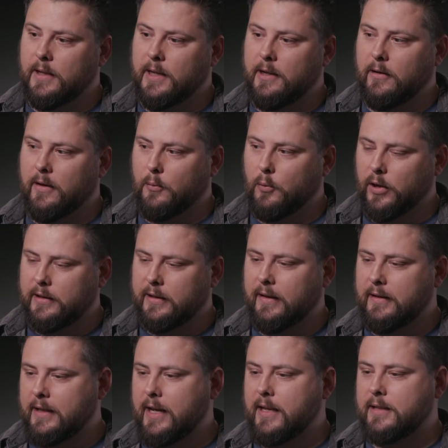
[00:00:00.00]
you know, I worked at
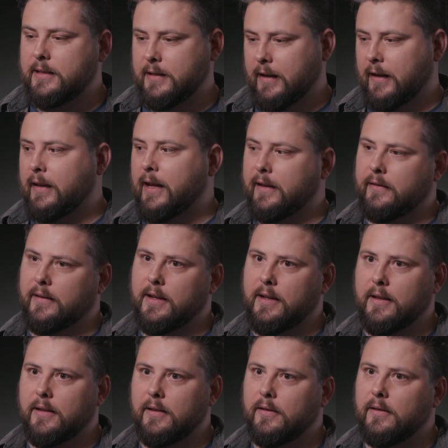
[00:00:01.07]
a desk sitting next to
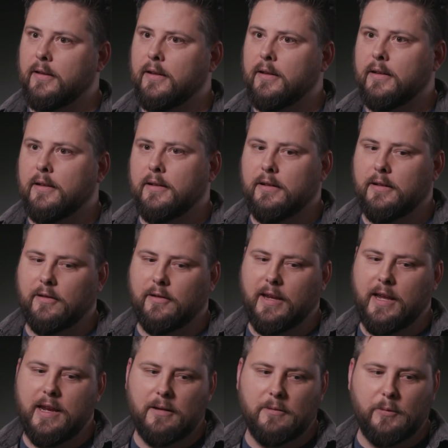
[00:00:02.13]
his. You know, I
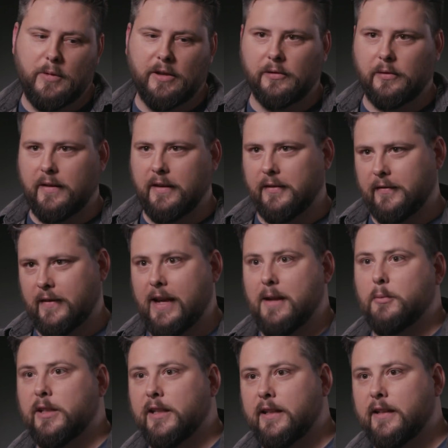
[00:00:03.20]
ate meals with his
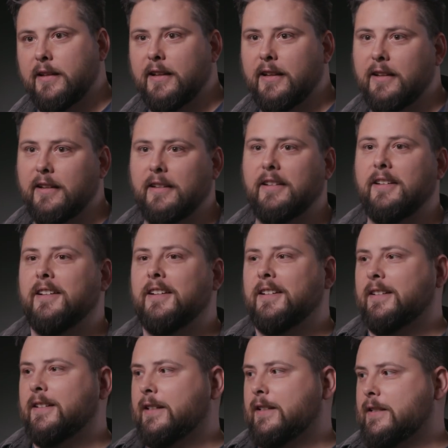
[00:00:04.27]
family, and
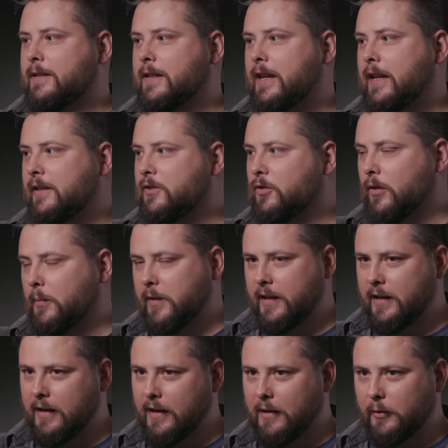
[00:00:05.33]
his kids grew up
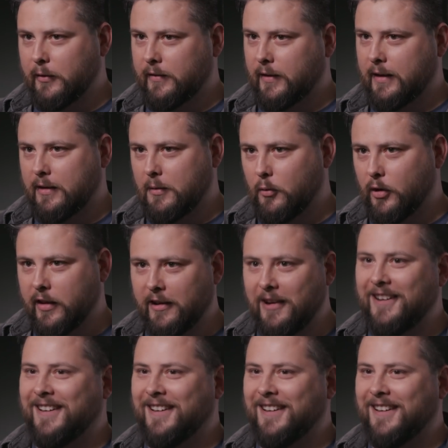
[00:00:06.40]
thinking I was like their brother.